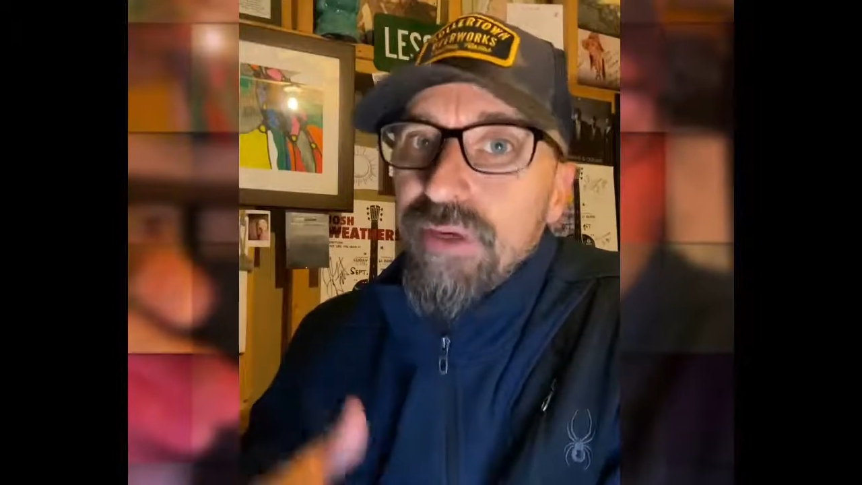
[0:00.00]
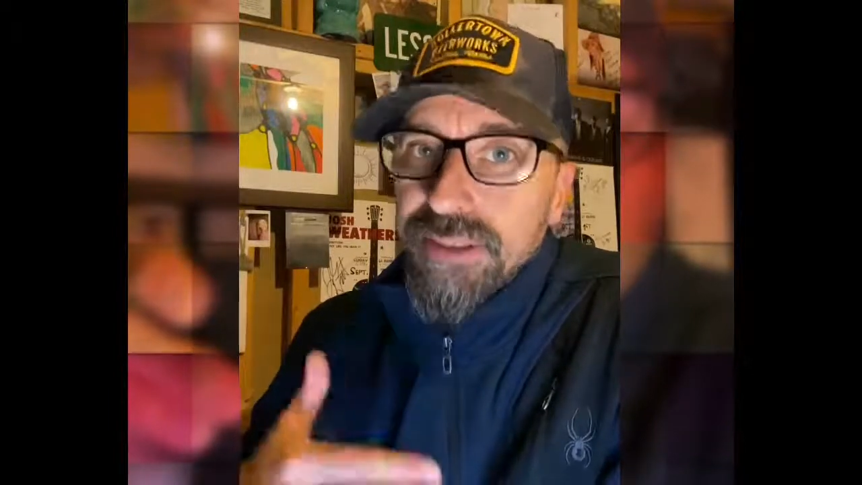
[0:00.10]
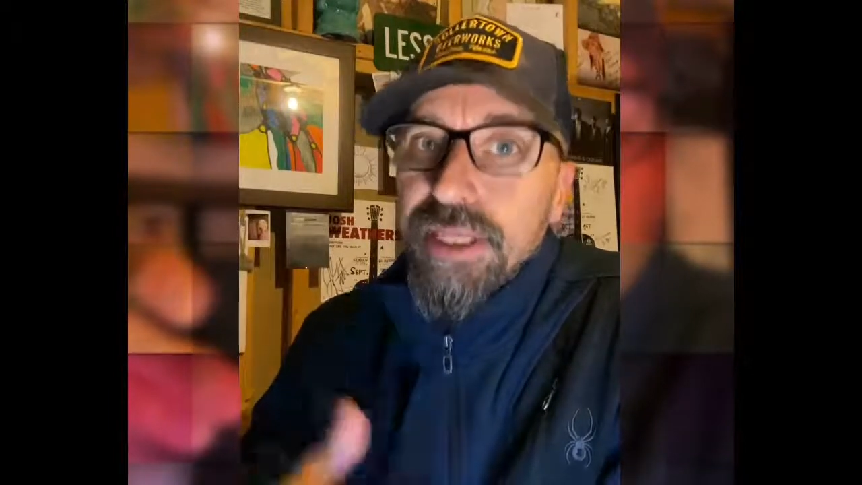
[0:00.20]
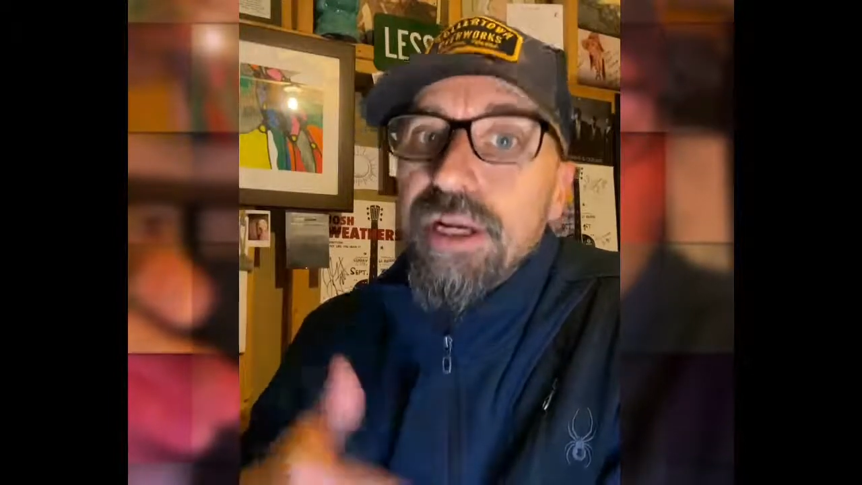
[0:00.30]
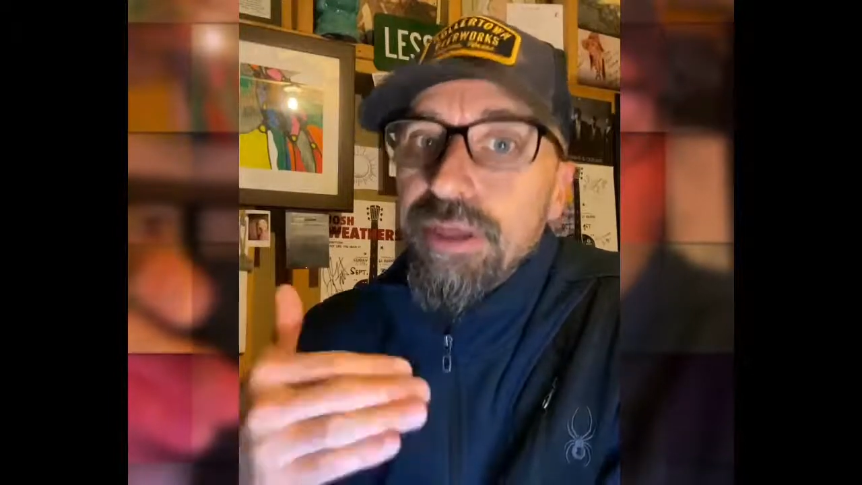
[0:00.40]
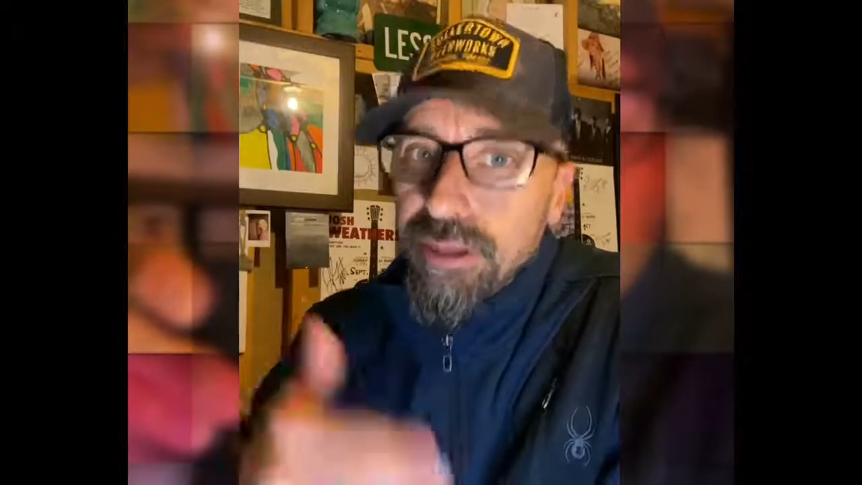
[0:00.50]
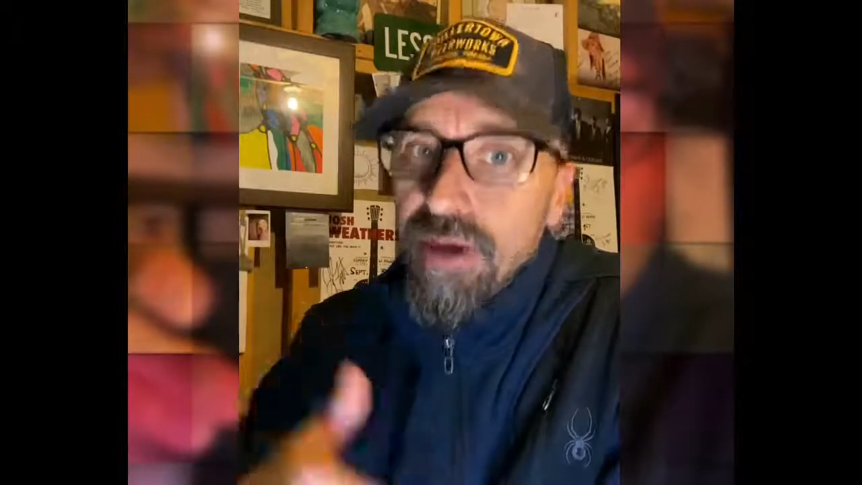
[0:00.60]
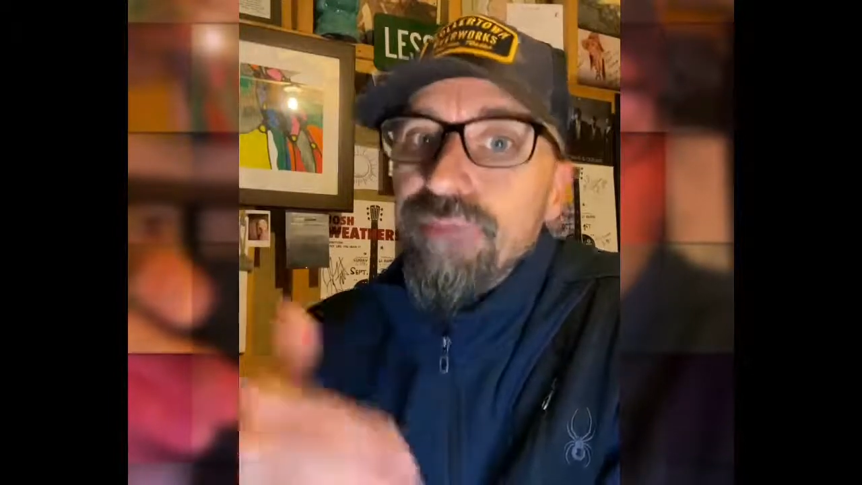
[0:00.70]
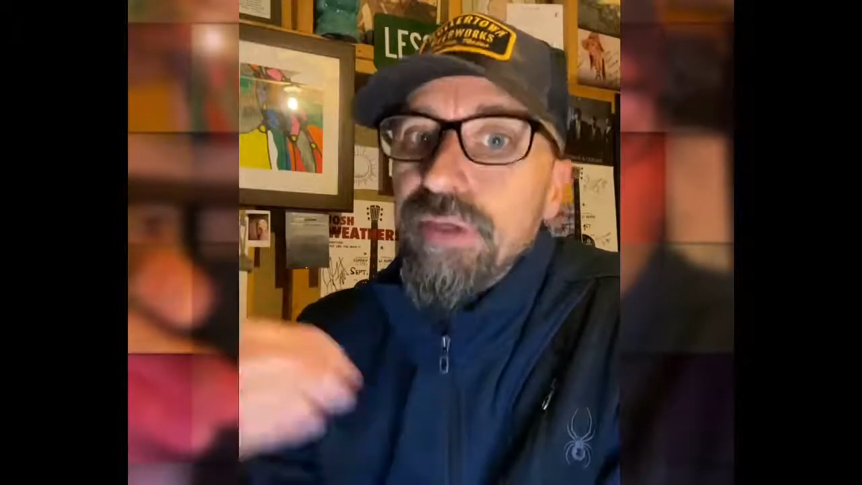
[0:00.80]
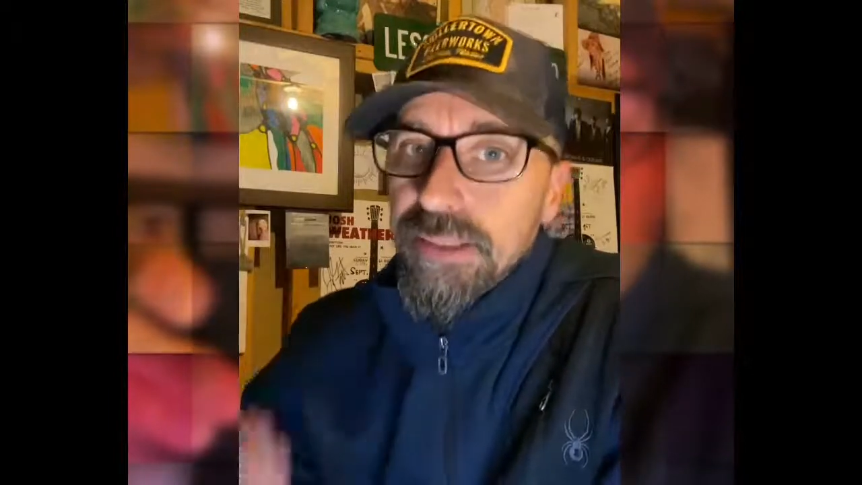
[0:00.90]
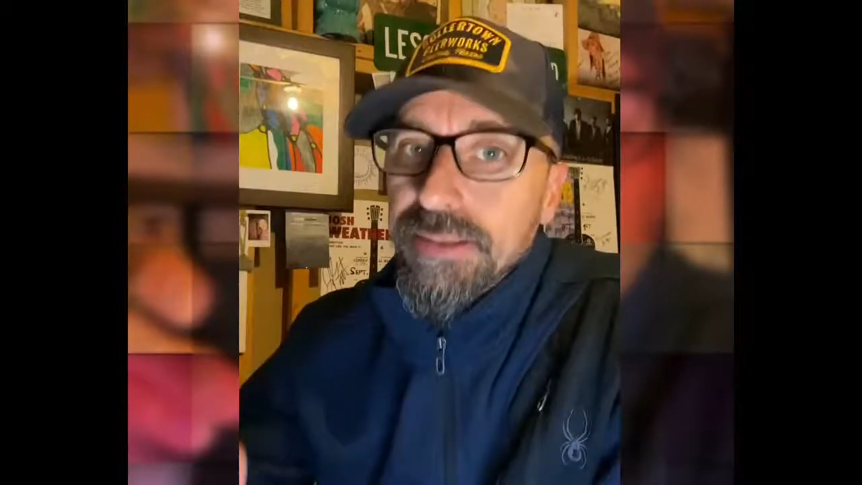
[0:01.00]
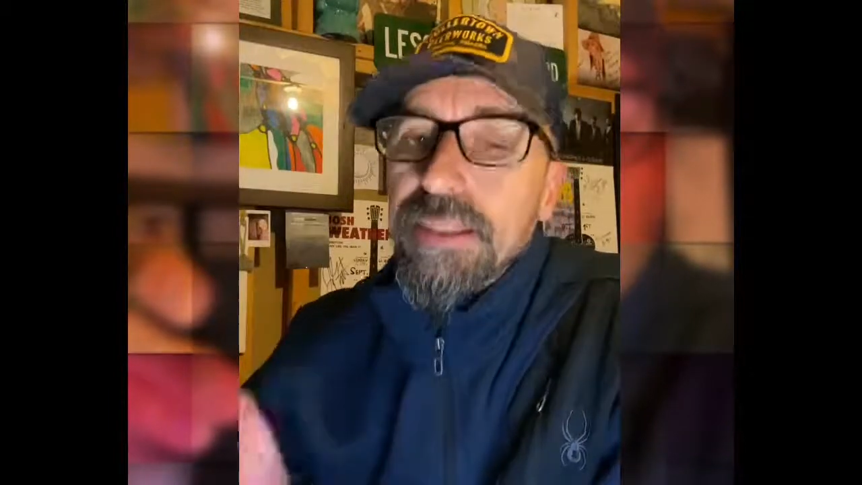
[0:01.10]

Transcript: I said enough is